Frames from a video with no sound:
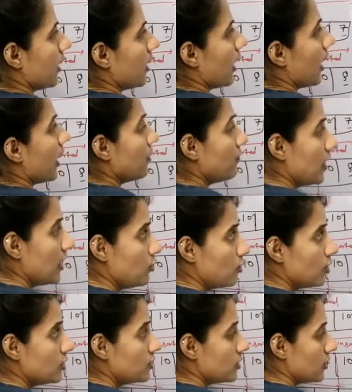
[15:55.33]
and I value
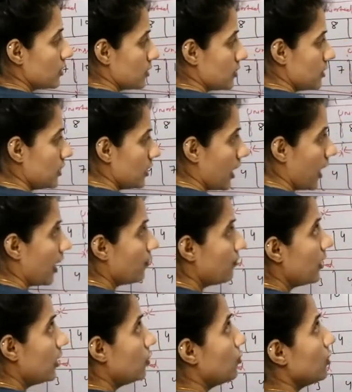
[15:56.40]
is, see, I
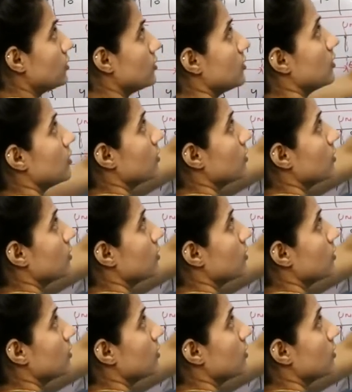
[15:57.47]
value is